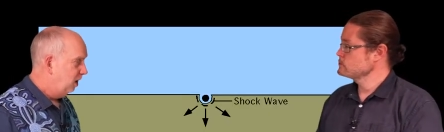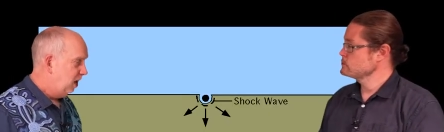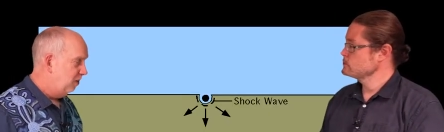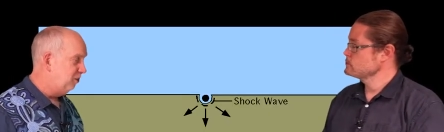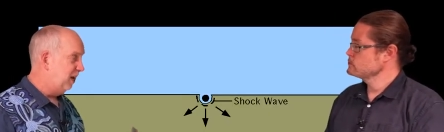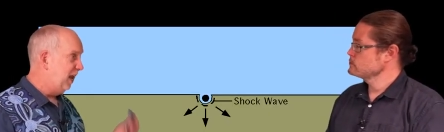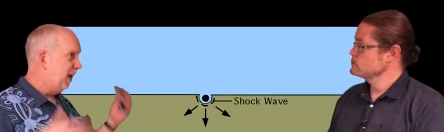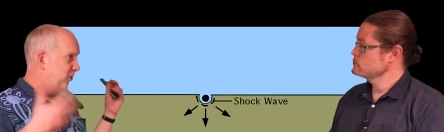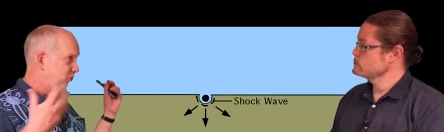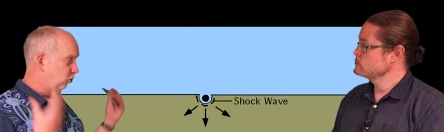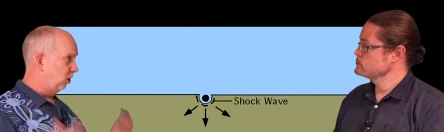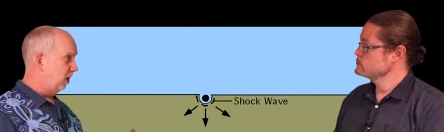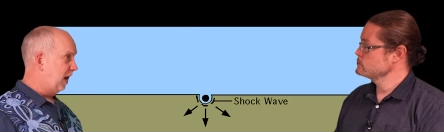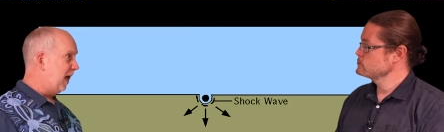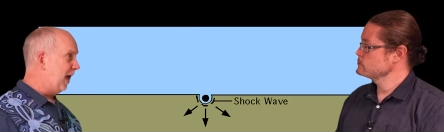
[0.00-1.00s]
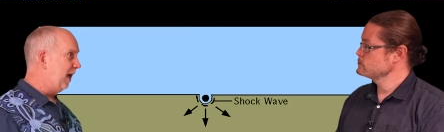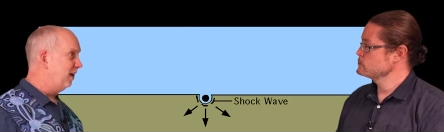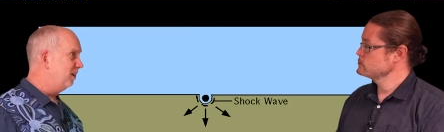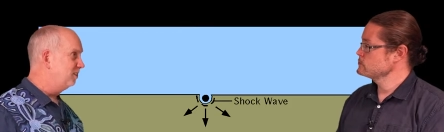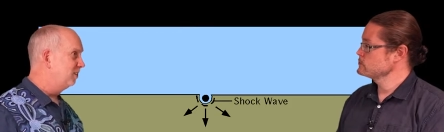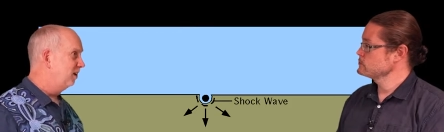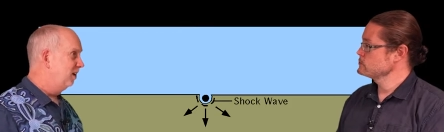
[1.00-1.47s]
Speaker 1: If it lands on
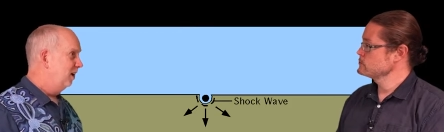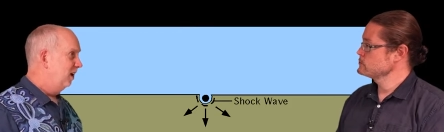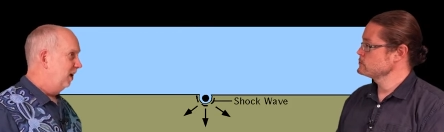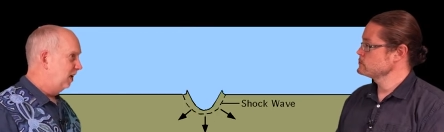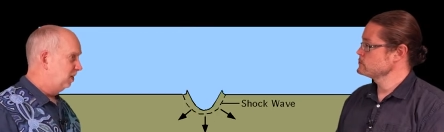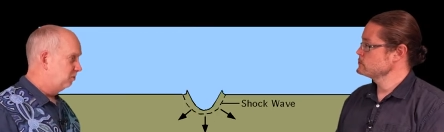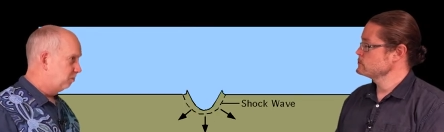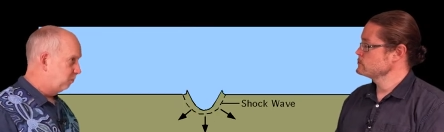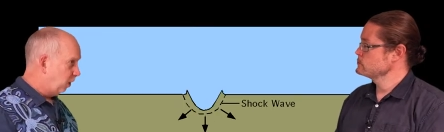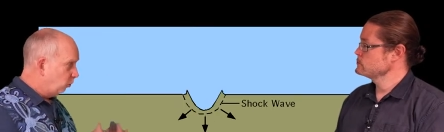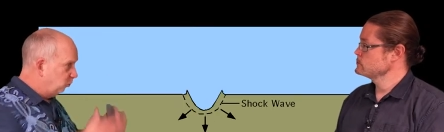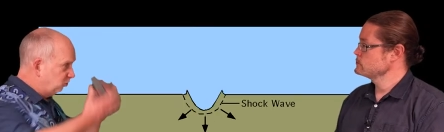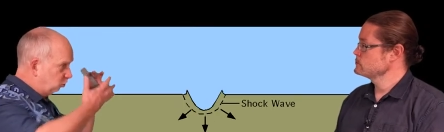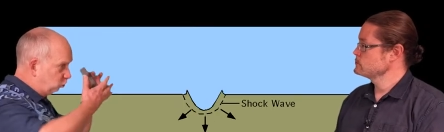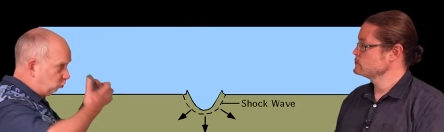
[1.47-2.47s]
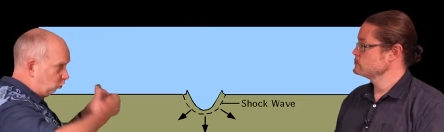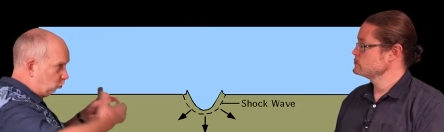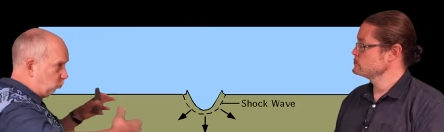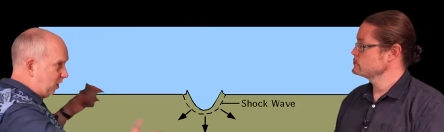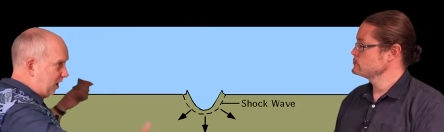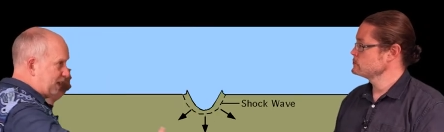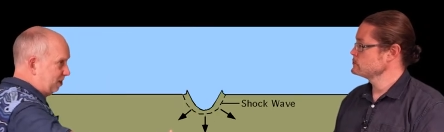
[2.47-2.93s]
land, it blows a
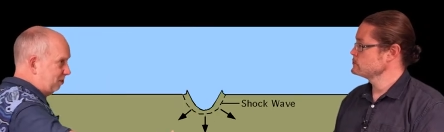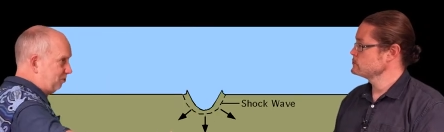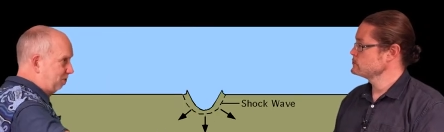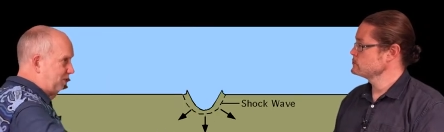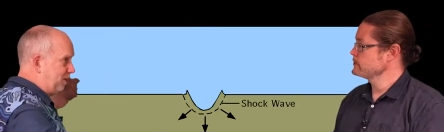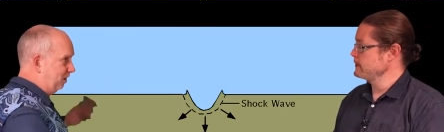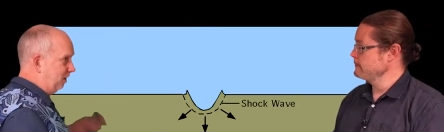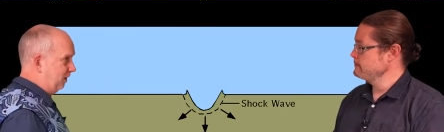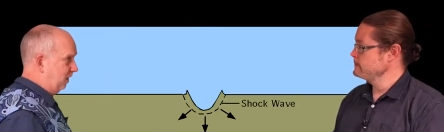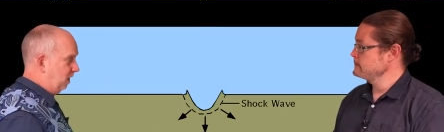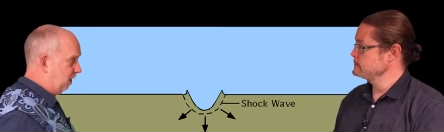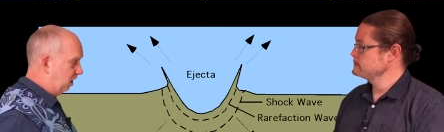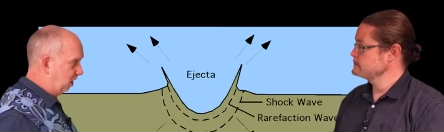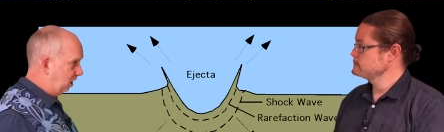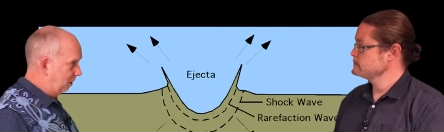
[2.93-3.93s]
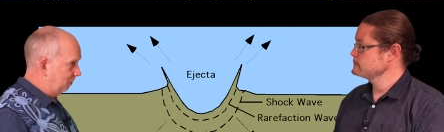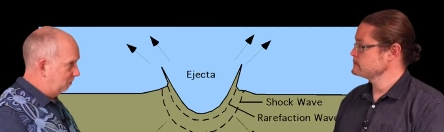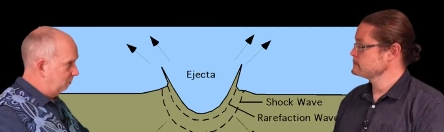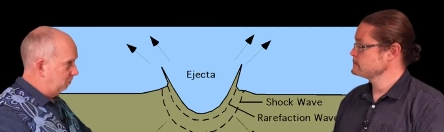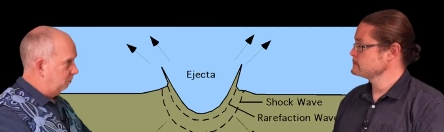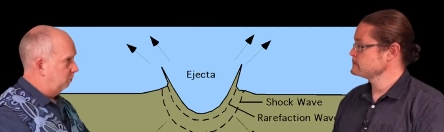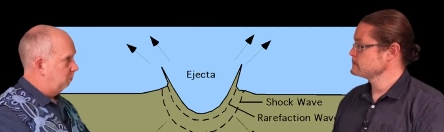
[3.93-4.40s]
shock wave, yep. uh,
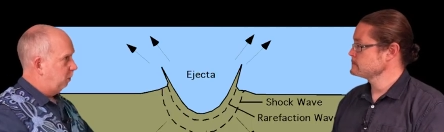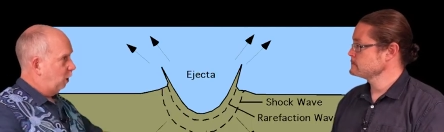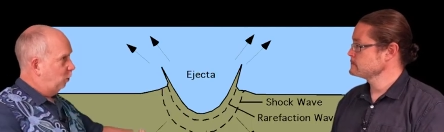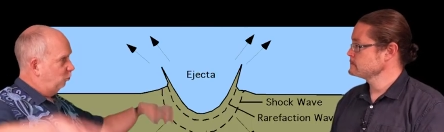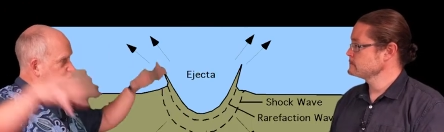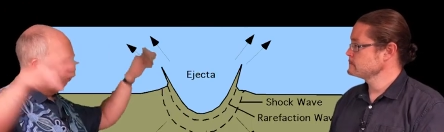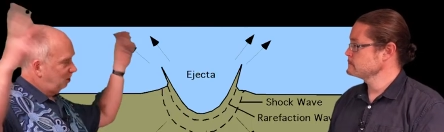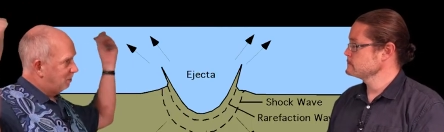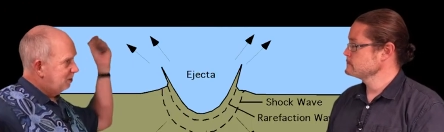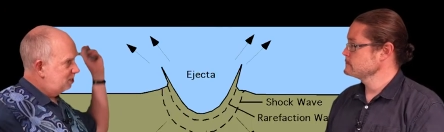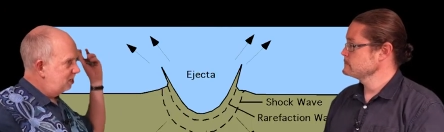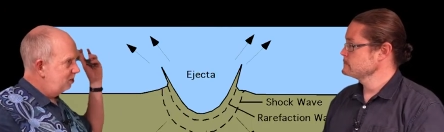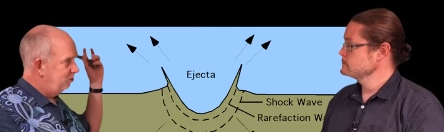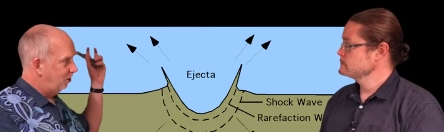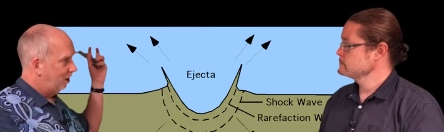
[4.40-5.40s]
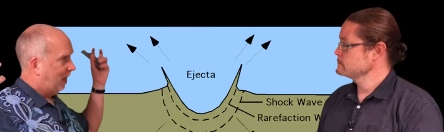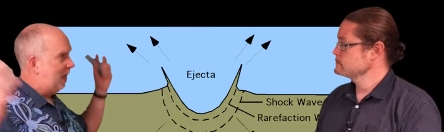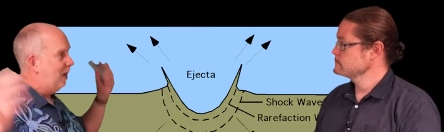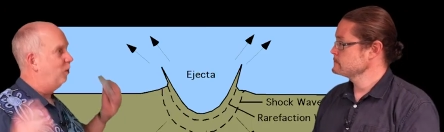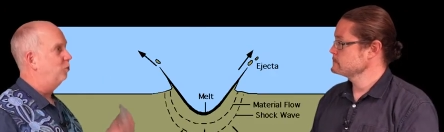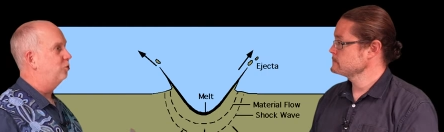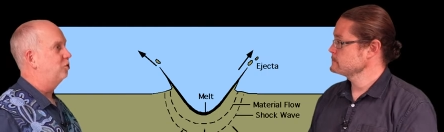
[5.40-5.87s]
blows some material
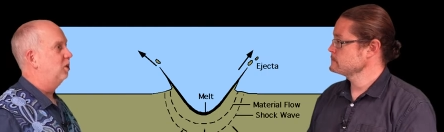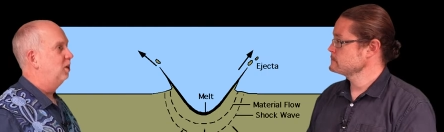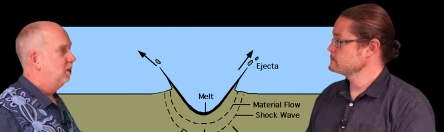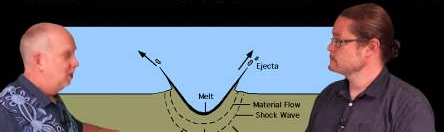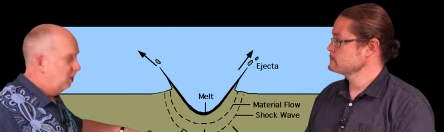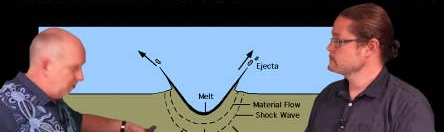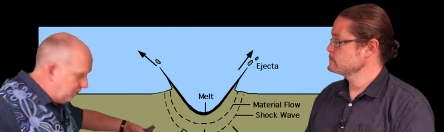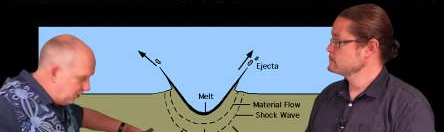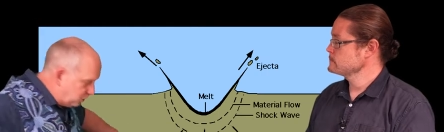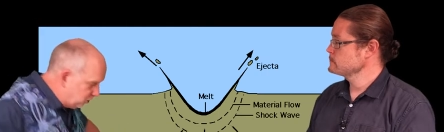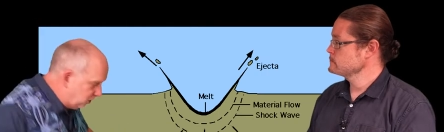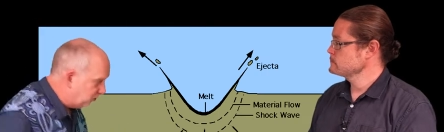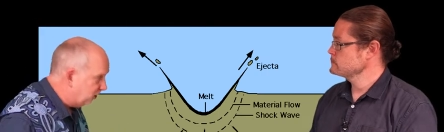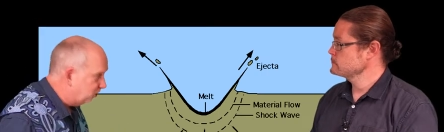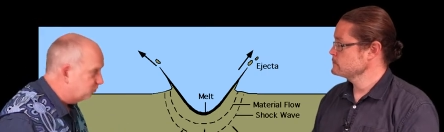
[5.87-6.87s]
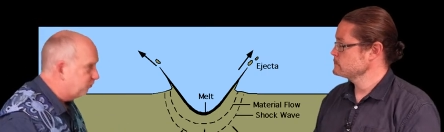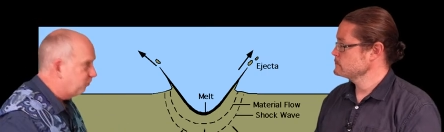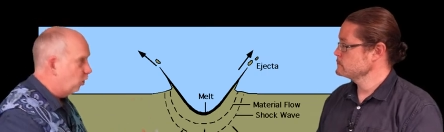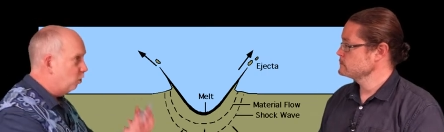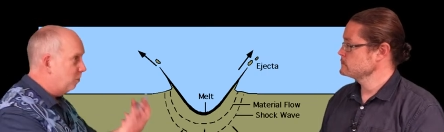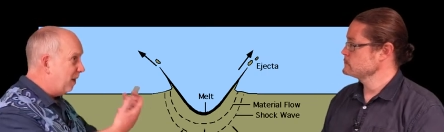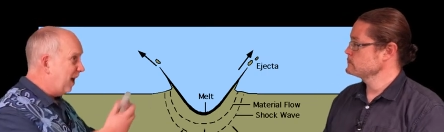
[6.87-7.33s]
out. Eventually, things
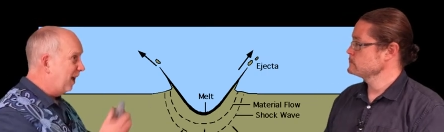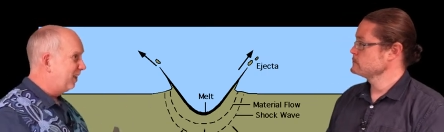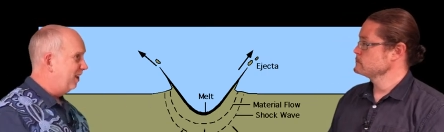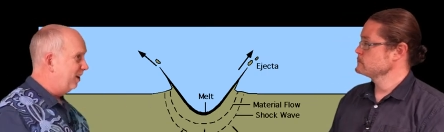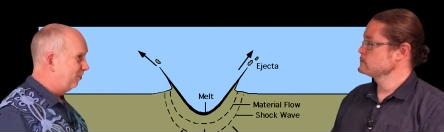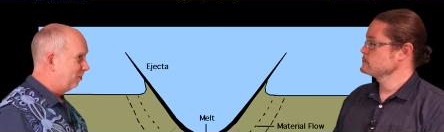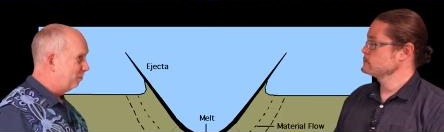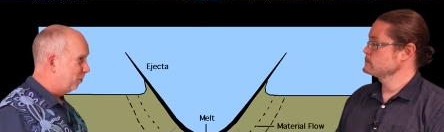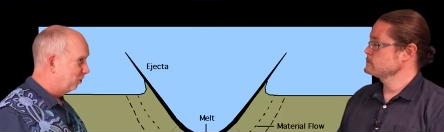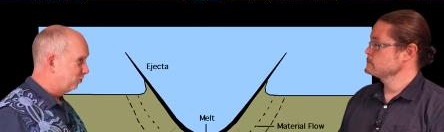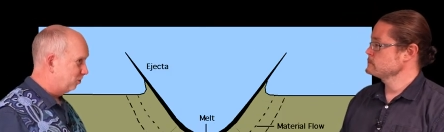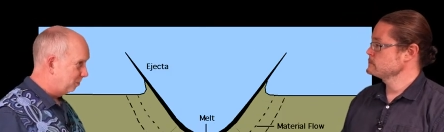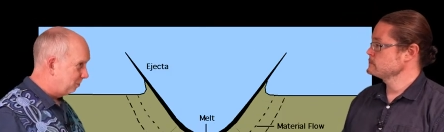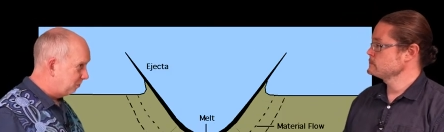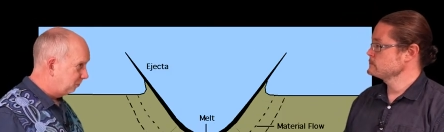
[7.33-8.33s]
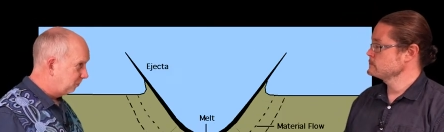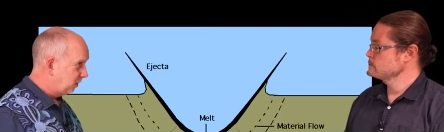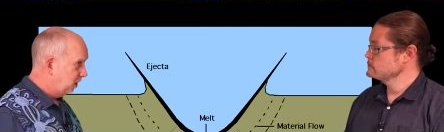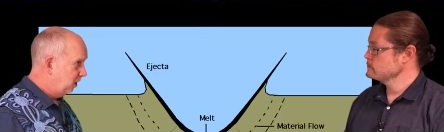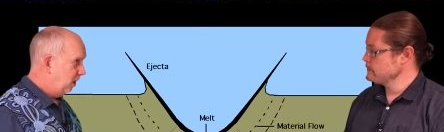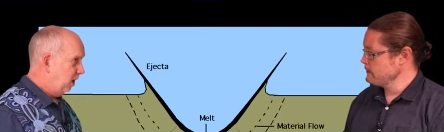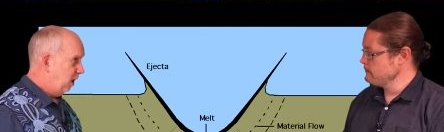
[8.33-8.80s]
flow back in at the bottom
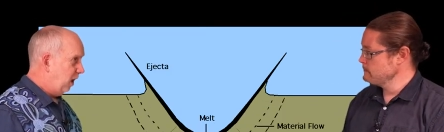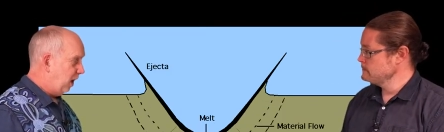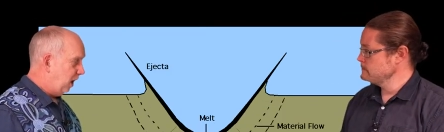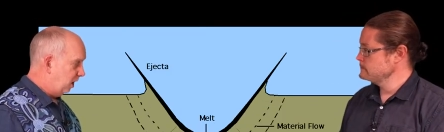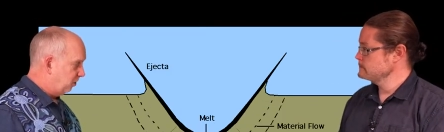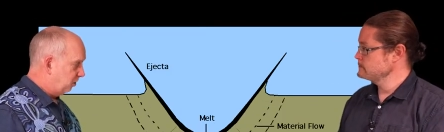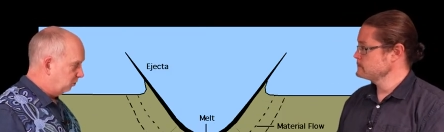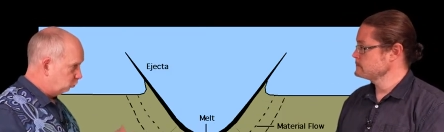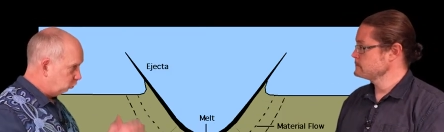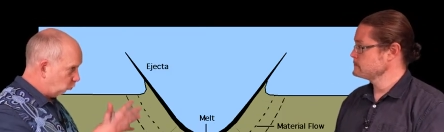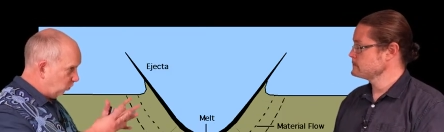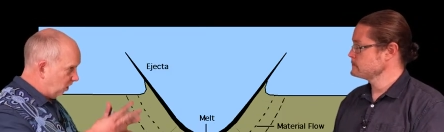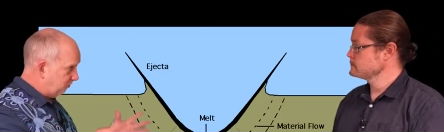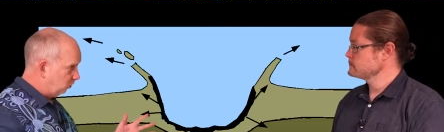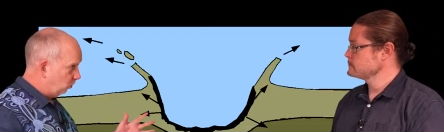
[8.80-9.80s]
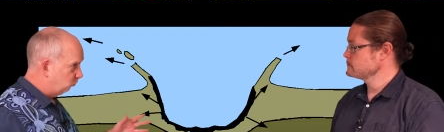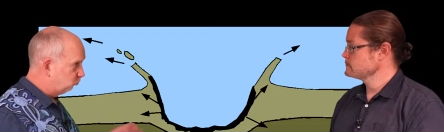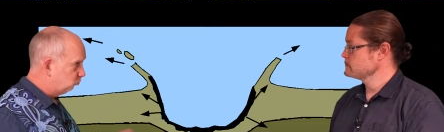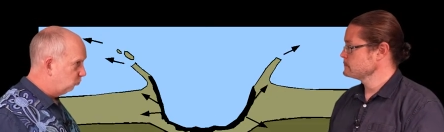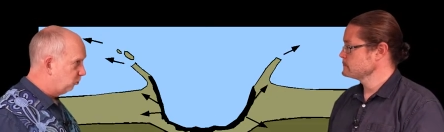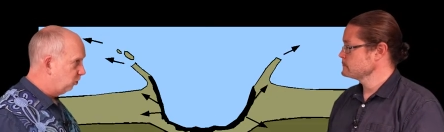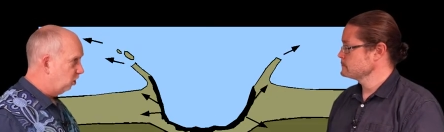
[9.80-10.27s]
Yep. Uh, the shockwave goes
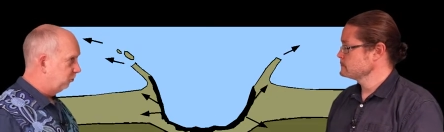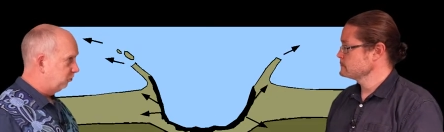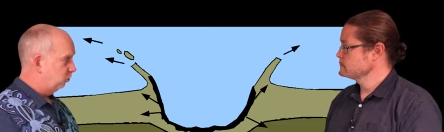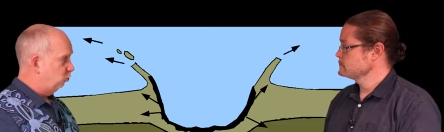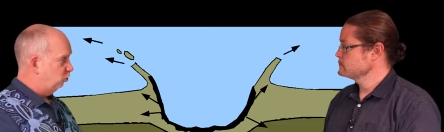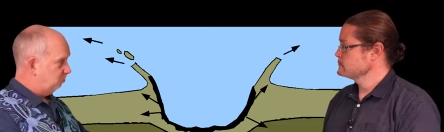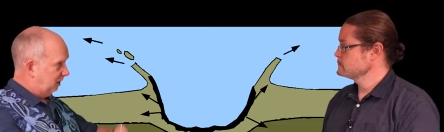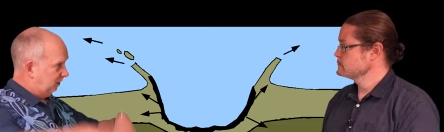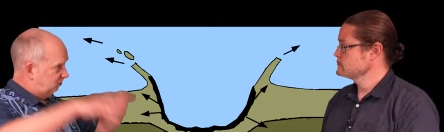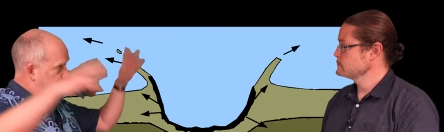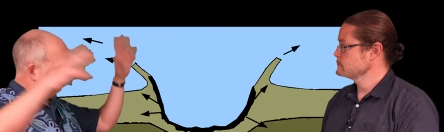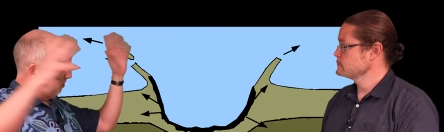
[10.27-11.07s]
through the Earth and huge amounts of